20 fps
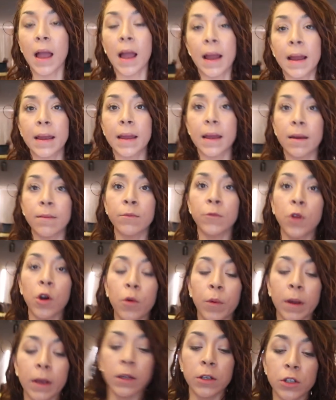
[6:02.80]
I am
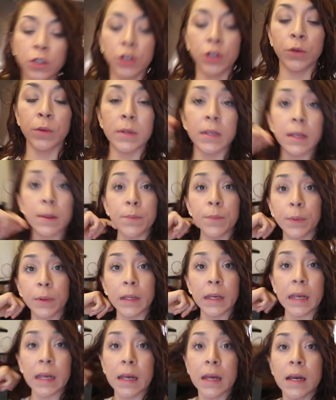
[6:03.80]
going to
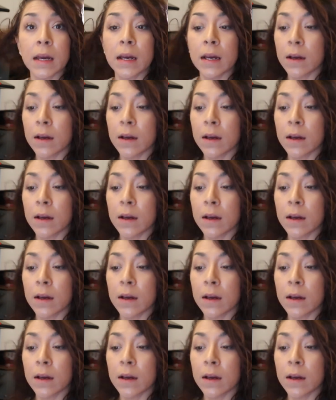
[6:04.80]
simply